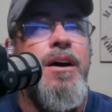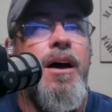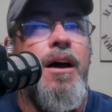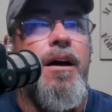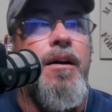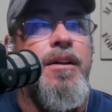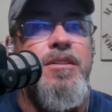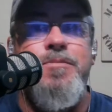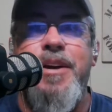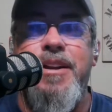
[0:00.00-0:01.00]
It
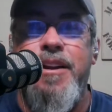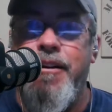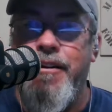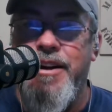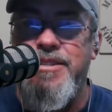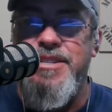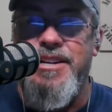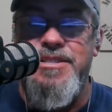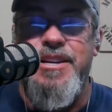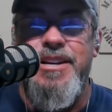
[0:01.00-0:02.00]
has been nearly
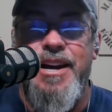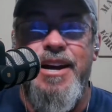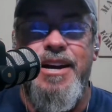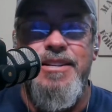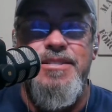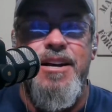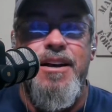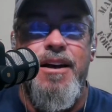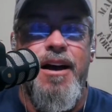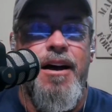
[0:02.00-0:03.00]
60 days.
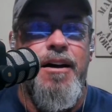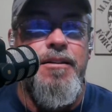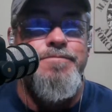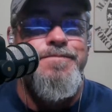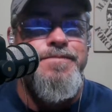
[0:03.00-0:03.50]
And